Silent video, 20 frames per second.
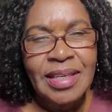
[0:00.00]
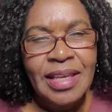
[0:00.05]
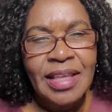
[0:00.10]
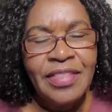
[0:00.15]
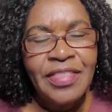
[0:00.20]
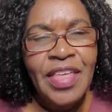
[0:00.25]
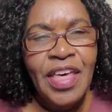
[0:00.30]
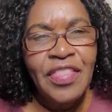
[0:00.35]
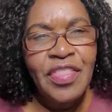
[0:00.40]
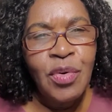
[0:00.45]

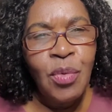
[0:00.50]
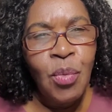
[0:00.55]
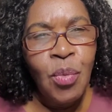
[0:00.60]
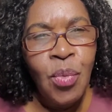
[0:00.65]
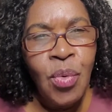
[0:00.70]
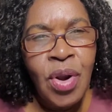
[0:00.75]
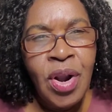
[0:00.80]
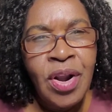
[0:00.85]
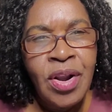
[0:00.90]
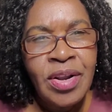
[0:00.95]
that the
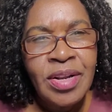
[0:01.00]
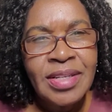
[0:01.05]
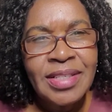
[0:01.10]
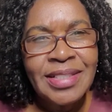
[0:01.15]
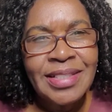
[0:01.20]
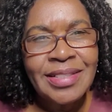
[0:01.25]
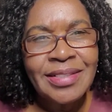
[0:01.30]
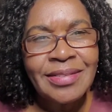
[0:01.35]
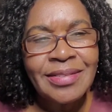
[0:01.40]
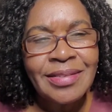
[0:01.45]

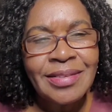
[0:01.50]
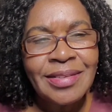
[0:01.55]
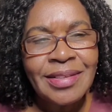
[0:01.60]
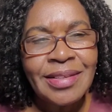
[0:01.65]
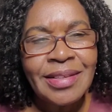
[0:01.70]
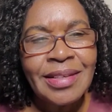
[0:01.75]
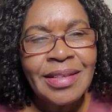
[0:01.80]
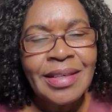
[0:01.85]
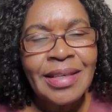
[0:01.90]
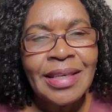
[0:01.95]
world
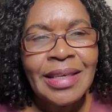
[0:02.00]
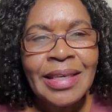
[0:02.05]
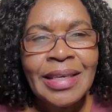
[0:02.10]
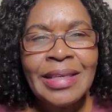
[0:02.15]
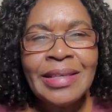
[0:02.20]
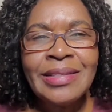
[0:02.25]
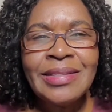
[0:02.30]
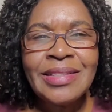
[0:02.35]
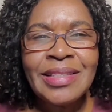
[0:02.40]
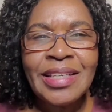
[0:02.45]

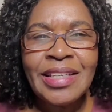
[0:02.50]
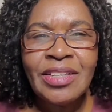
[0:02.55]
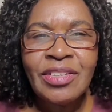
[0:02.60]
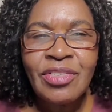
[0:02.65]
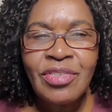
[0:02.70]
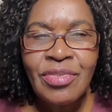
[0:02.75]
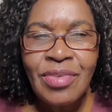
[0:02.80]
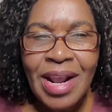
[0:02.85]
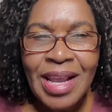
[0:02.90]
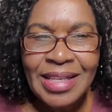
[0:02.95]
is in
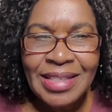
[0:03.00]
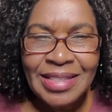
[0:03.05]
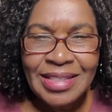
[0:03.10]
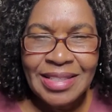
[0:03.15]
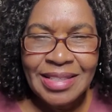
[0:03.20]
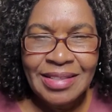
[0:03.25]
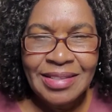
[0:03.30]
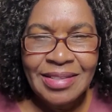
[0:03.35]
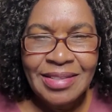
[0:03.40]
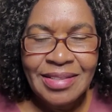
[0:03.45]

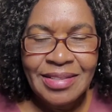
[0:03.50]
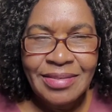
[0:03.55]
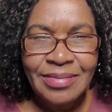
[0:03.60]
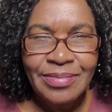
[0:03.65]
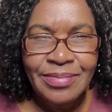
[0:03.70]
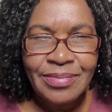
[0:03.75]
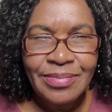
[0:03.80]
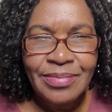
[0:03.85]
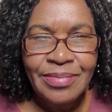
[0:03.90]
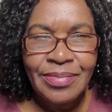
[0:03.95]
crisis.
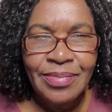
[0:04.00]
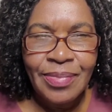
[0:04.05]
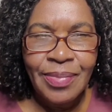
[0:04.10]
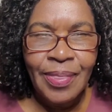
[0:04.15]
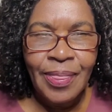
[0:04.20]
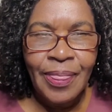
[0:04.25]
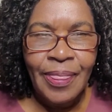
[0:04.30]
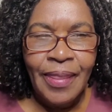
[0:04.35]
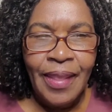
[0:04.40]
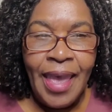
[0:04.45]

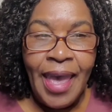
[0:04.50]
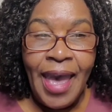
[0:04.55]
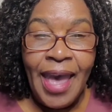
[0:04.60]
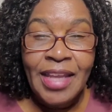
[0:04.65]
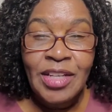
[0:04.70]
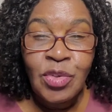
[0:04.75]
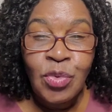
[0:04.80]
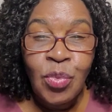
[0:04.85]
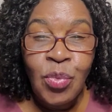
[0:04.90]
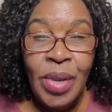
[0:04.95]

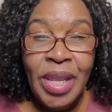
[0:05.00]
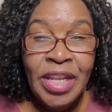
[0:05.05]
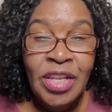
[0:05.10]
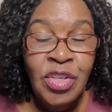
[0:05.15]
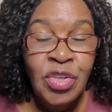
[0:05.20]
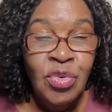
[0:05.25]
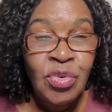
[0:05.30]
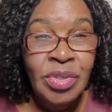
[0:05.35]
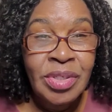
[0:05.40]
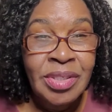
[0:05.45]
And when
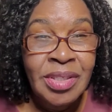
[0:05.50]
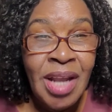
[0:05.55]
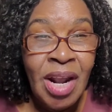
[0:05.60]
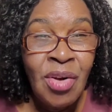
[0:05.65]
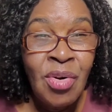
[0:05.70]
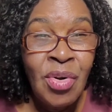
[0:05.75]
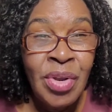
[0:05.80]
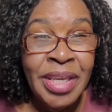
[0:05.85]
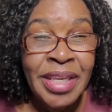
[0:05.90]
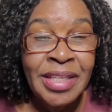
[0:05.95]
you
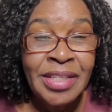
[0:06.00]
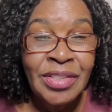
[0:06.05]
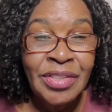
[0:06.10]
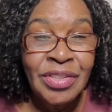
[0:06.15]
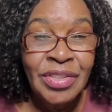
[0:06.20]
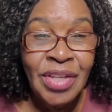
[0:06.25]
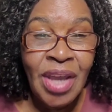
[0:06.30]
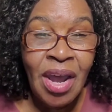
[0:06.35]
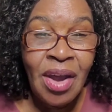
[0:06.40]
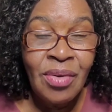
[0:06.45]
narrow it
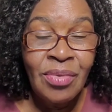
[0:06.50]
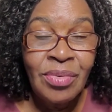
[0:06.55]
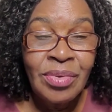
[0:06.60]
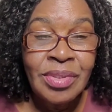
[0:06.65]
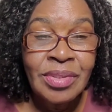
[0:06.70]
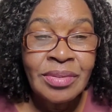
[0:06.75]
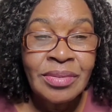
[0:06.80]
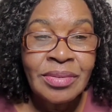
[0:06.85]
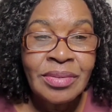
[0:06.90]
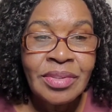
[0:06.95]

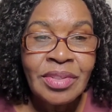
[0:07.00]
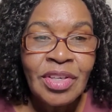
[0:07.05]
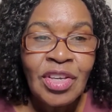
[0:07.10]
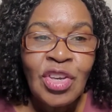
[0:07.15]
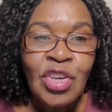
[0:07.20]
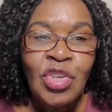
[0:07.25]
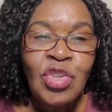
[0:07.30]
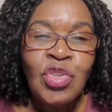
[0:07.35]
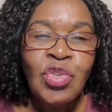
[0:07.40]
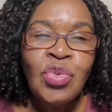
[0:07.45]
down,
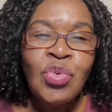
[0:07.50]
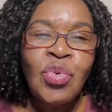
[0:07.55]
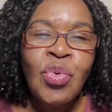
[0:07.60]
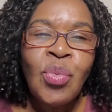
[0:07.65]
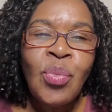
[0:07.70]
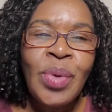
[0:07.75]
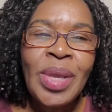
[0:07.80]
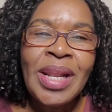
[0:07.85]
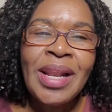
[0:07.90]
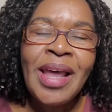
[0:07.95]
you
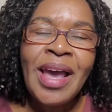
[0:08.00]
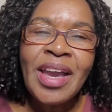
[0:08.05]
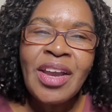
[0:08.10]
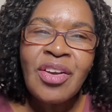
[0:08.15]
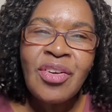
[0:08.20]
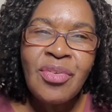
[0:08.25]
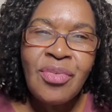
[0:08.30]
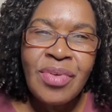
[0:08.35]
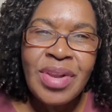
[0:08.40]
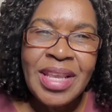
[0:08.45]
will
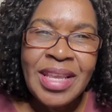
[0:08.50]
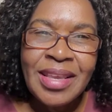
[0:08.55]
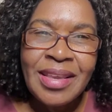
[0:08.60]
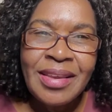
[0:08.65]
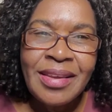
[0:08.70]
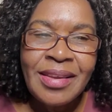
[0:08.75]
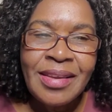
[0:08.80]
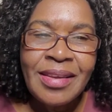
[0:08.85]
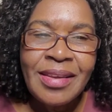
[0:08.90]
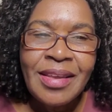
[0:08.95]

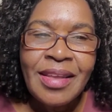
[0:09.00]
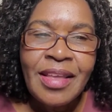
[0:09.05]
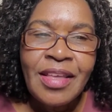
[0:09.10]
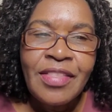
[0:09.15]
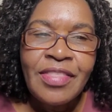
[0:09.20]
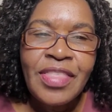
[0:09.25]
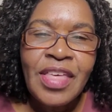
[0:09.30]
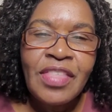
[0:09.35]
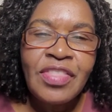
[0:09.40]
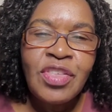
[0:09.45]
agree
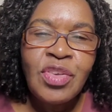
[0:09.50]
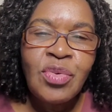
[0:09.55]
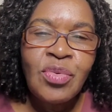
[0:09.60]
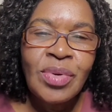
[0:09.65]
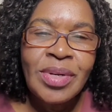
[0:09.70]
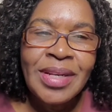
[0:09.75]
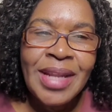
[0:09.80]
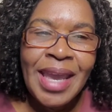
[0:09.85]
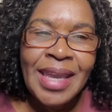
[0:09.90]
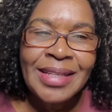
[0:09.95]
that the
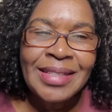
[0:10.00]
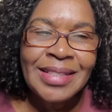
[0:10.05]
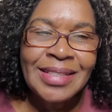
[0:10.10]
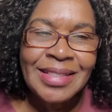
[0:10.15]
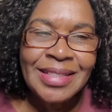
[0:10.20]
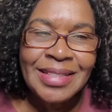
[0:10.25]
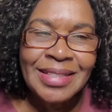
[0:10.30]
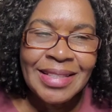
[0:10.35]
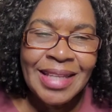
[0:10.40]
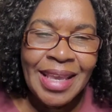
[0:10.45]
United
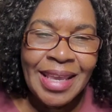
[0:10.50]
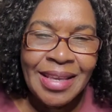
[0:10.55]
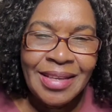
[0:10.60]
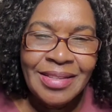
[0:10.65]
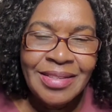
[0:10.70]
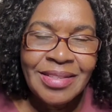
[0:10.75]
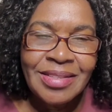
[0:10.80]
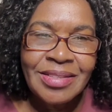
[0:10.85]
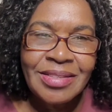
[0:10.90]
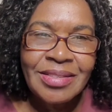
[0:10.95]

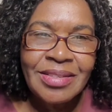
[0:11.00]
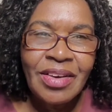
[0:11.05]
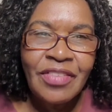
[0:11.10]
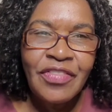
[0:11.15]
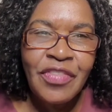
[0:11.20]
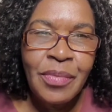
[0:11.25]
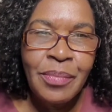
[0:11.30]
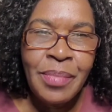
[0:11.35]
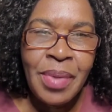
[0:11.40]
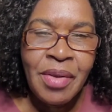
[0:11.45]
States of
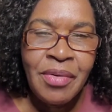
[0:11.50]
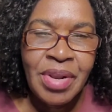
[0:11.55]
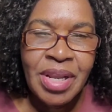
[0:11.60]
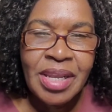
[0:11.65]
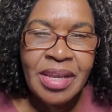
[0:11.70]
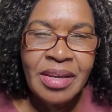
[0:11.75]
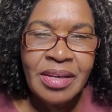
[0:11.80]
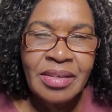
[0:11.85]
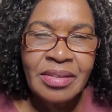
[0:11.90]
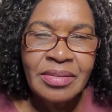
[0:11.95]

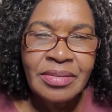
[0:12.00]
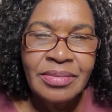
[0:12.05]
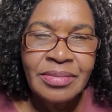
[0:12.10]
America,